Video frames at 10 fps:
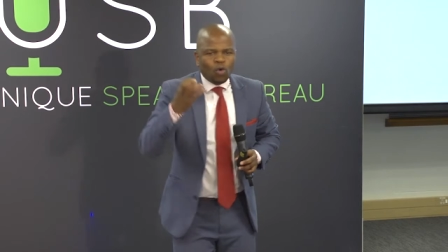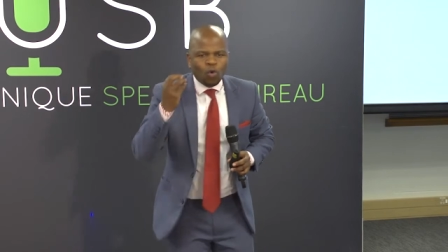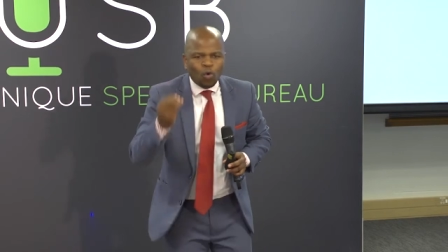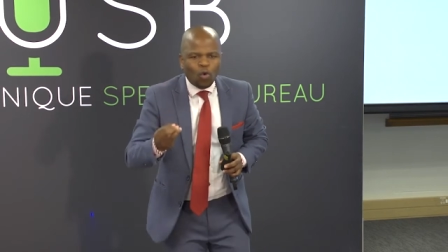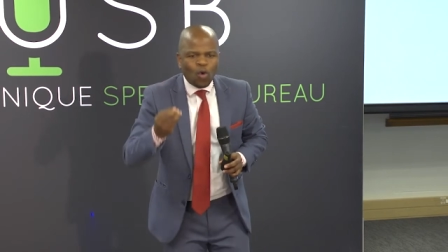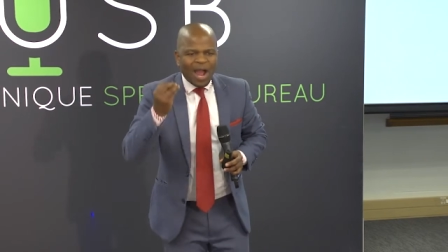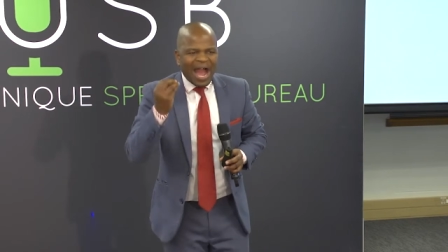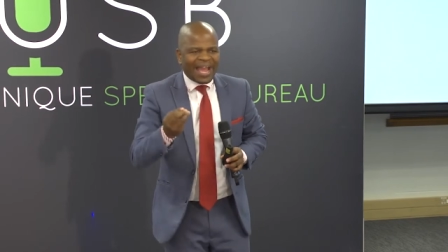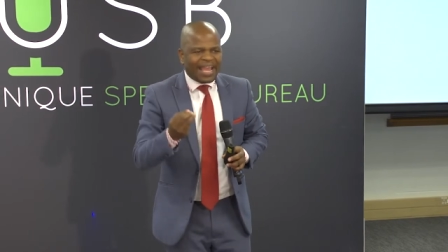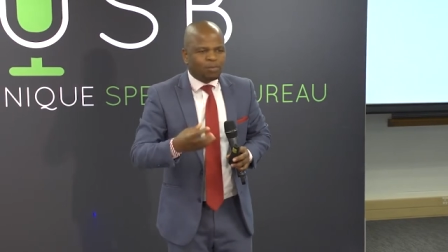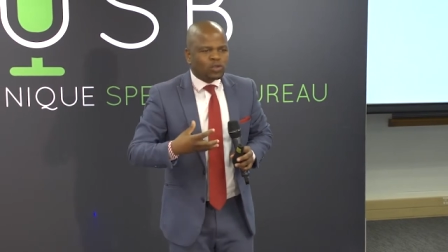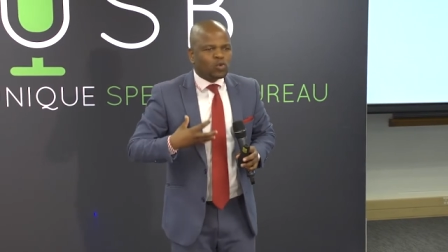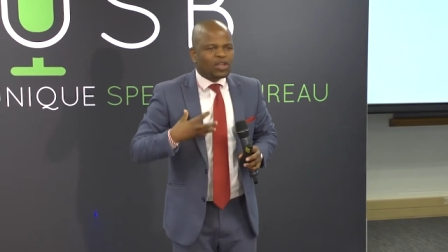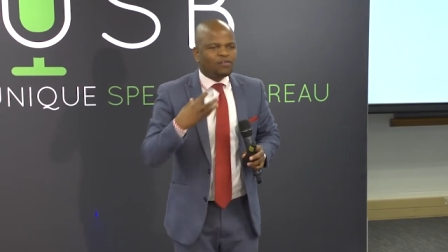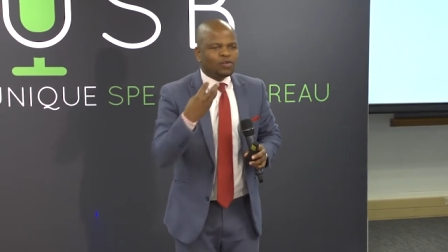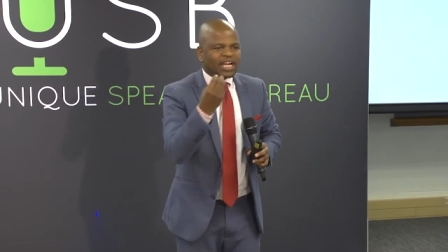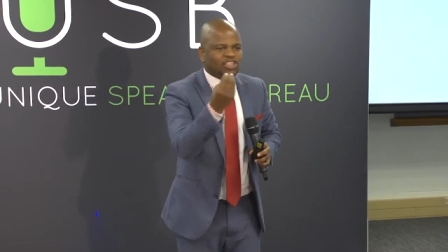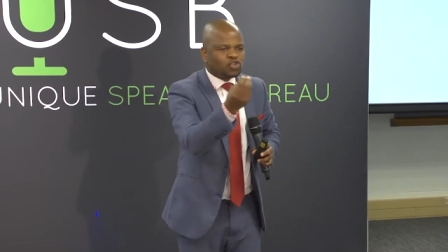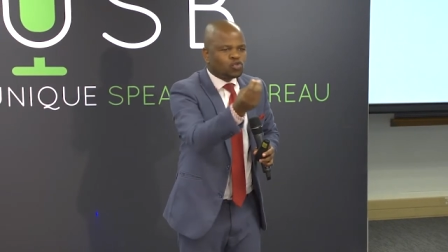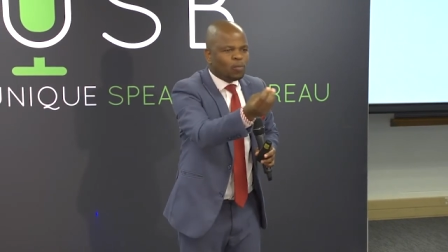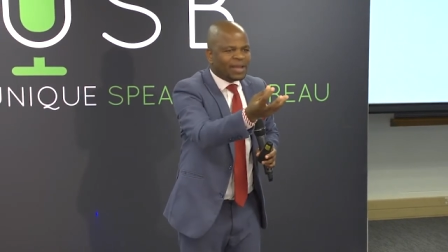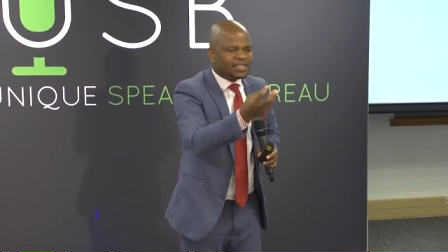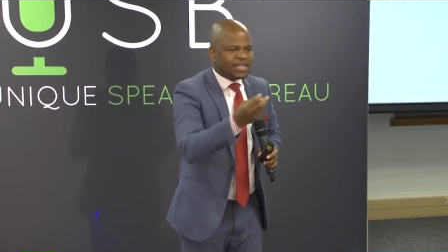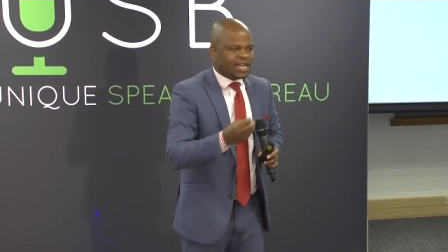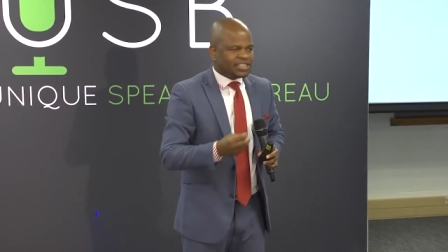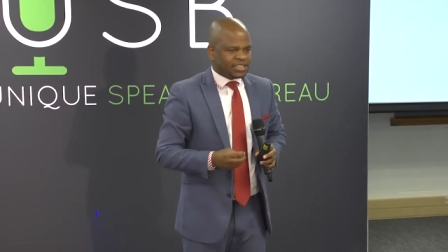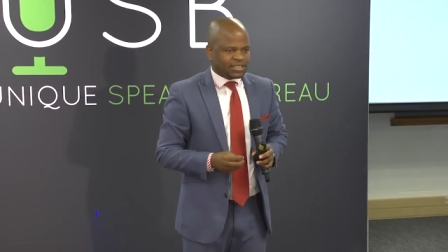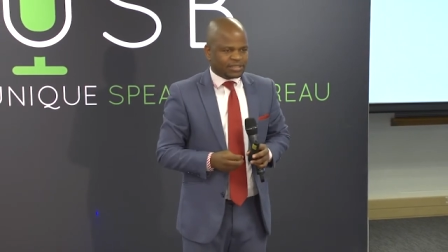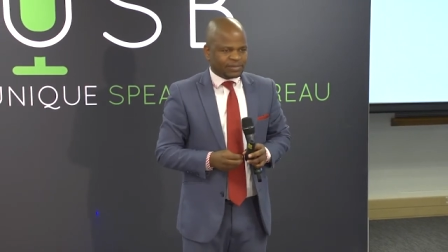who are able to give you that human touch.